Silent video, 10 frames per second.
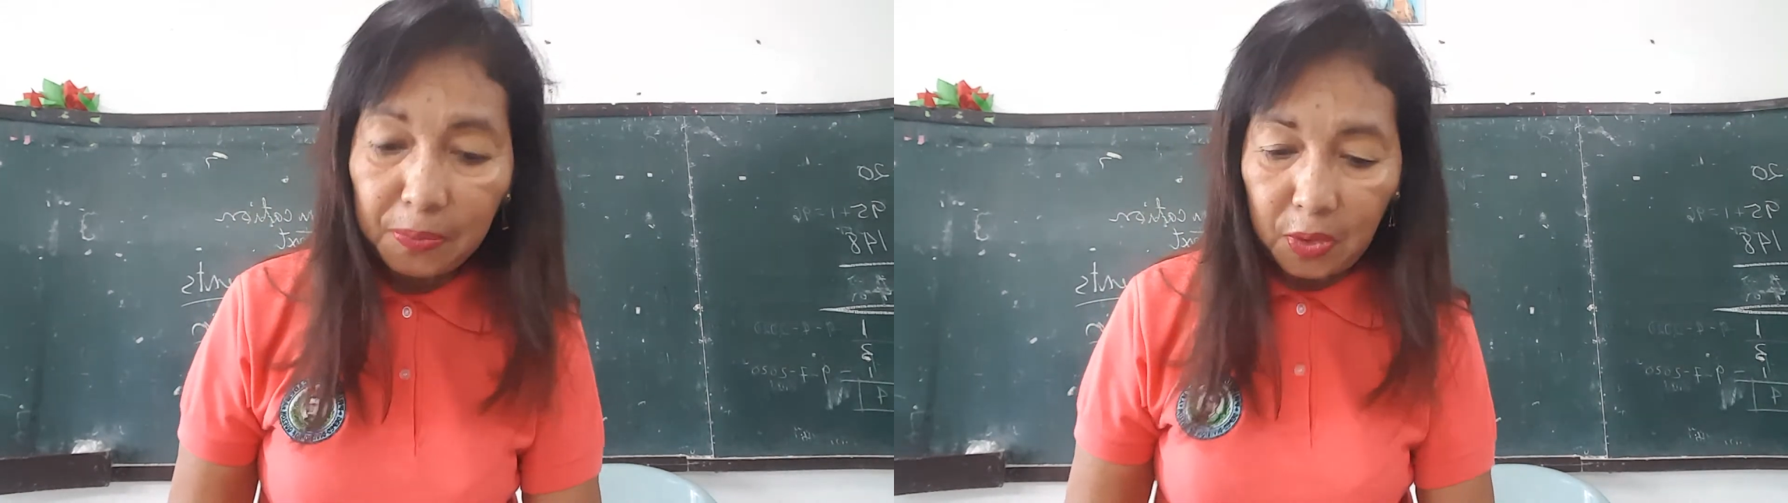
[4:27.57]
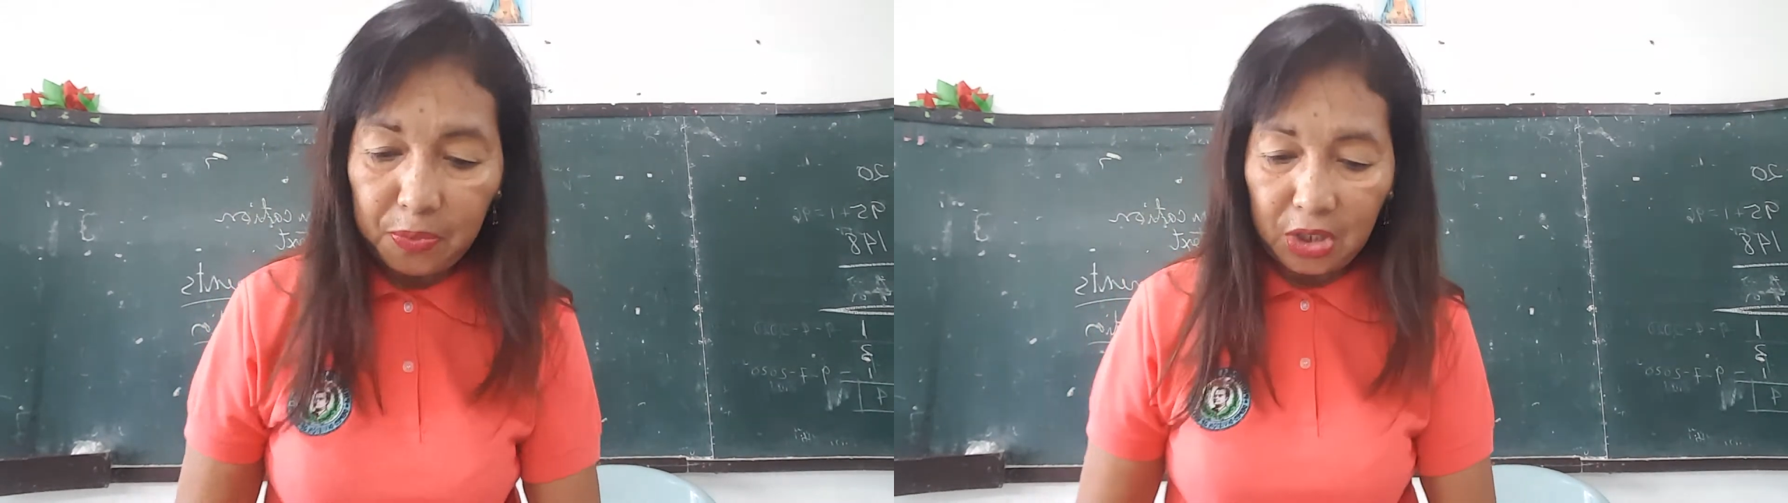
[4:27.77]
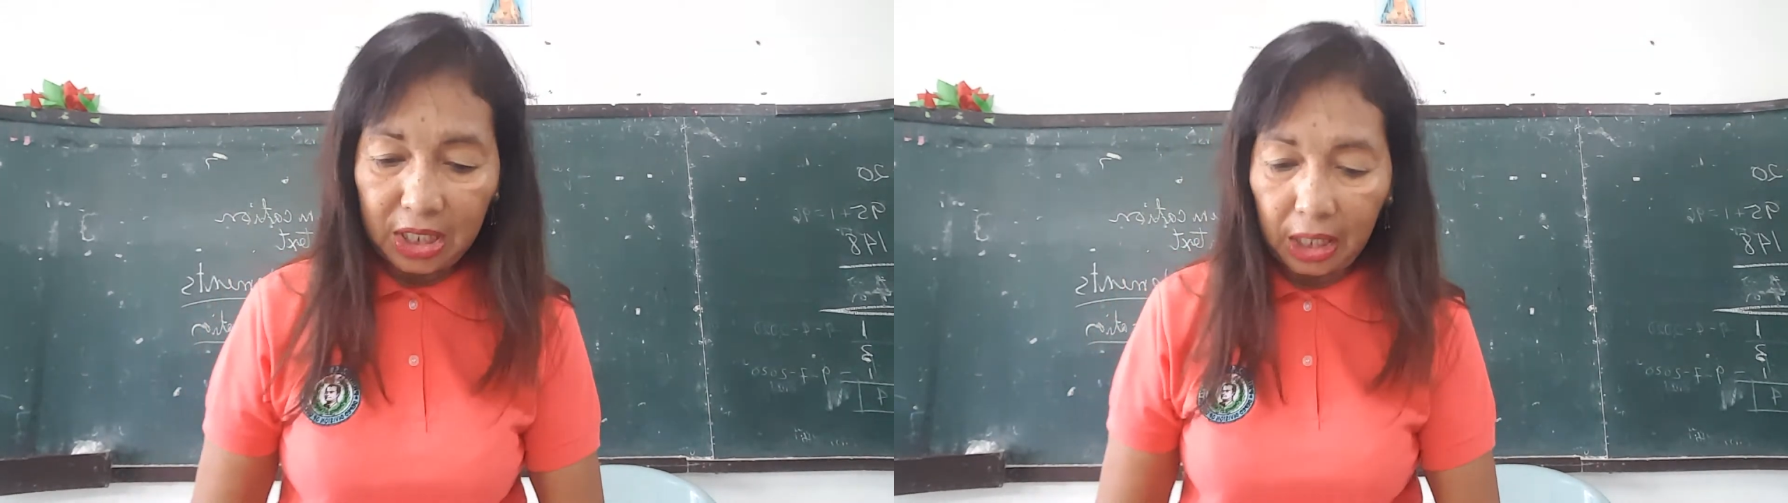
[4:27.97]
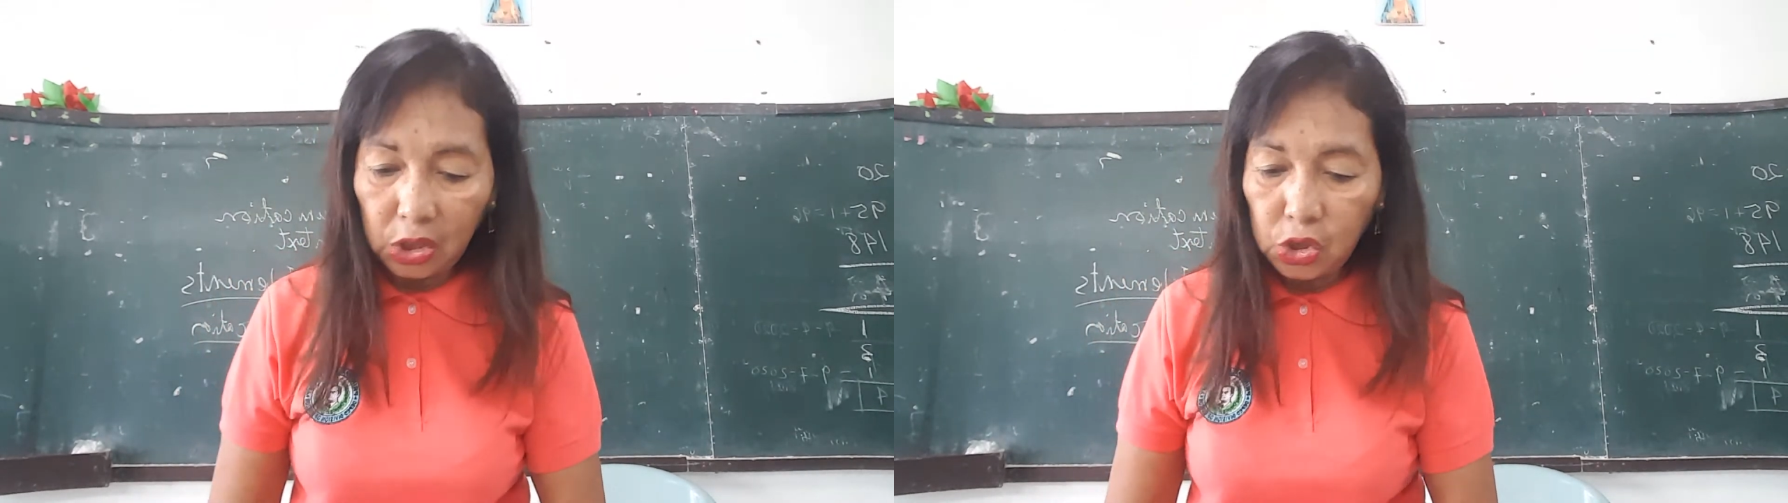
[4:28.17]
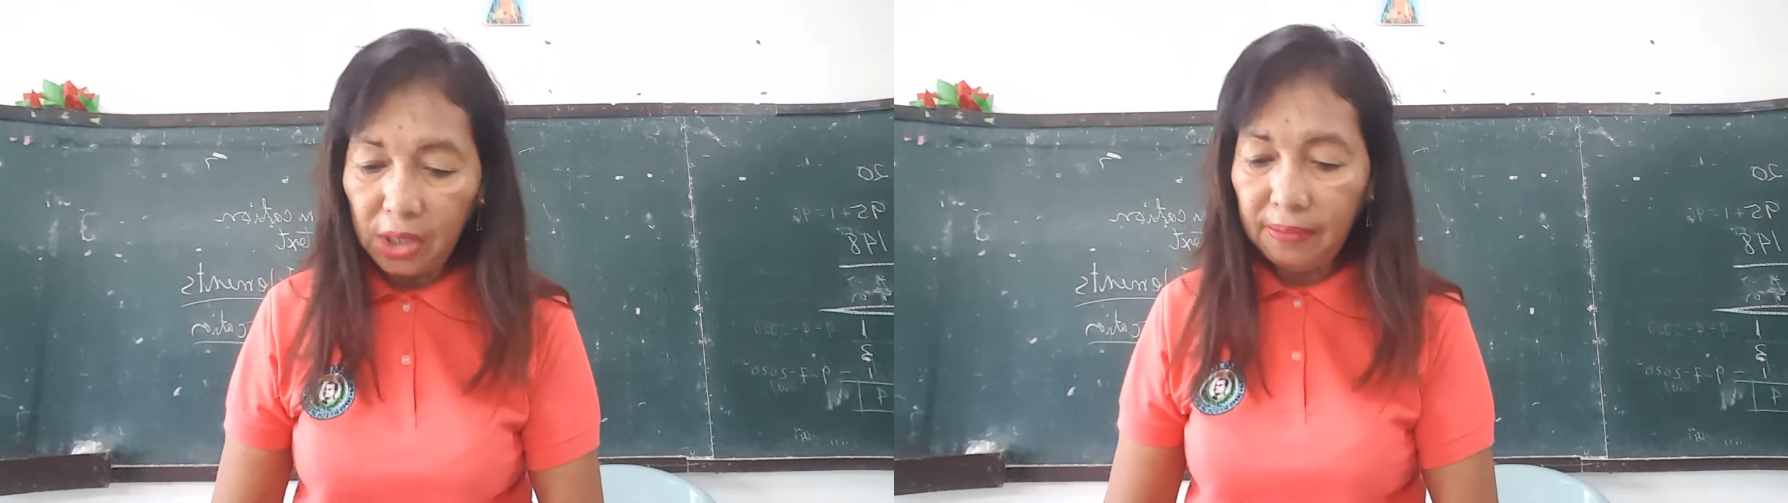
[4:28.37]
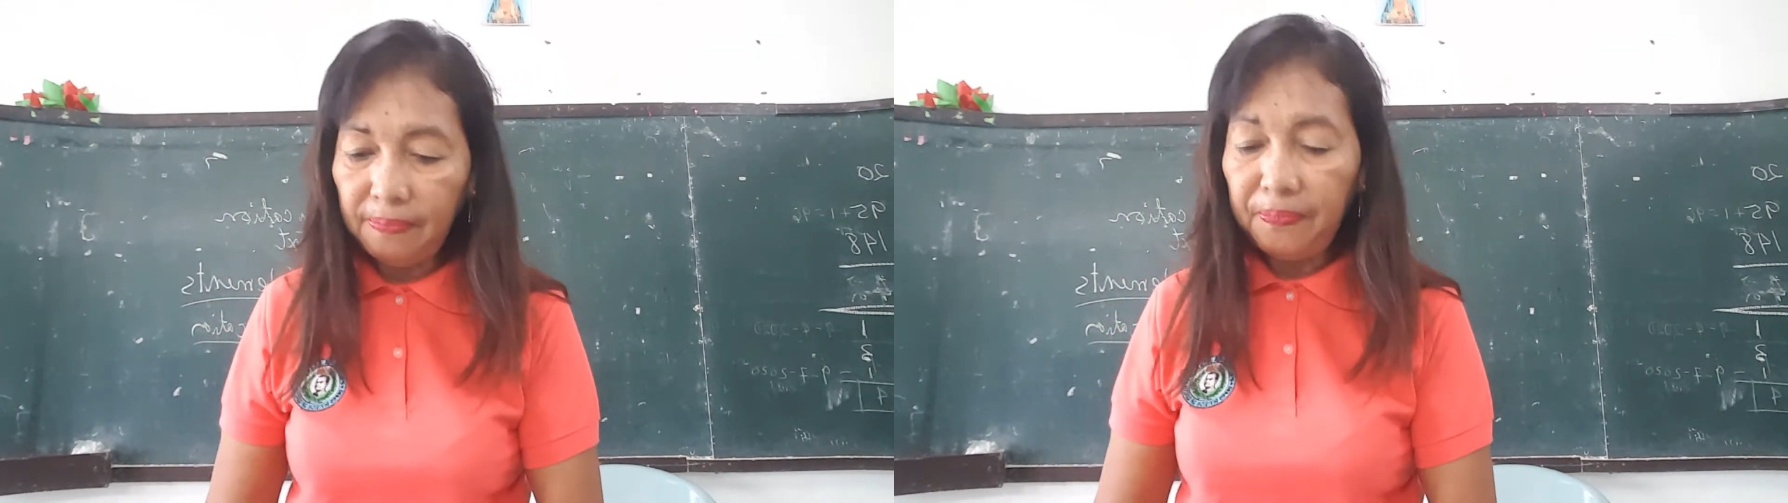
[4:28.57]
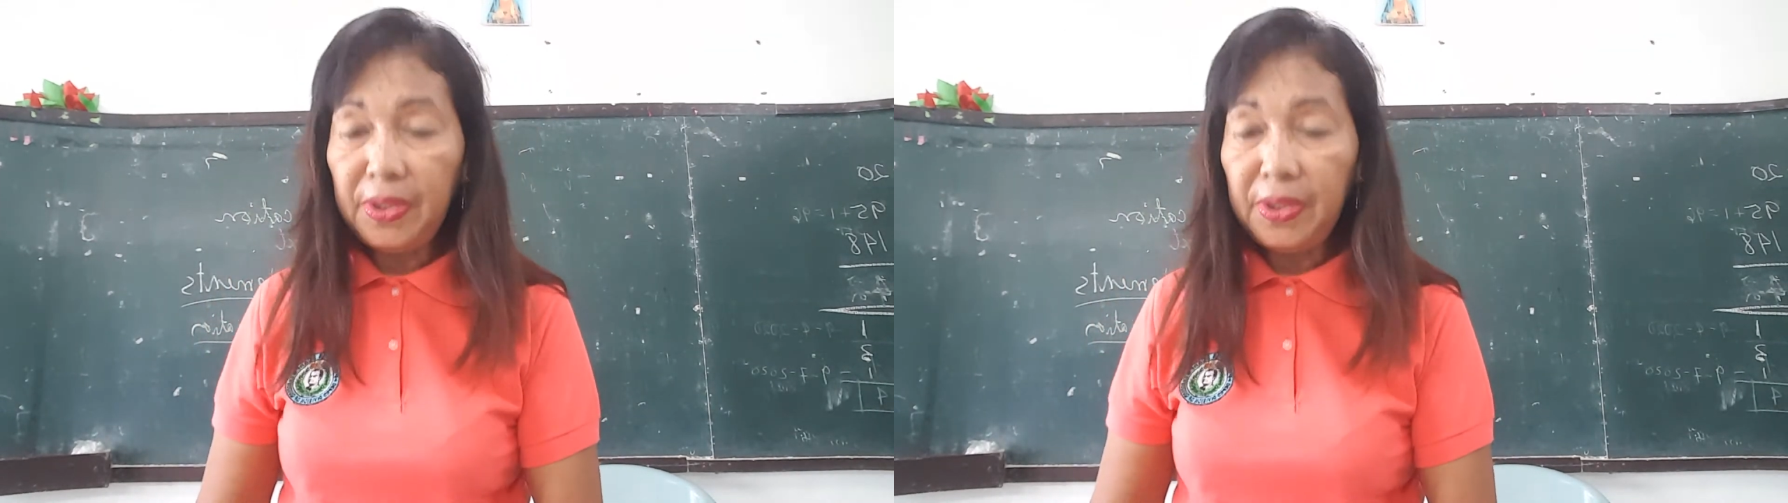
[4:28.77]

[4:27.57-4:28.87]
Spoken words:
of communication,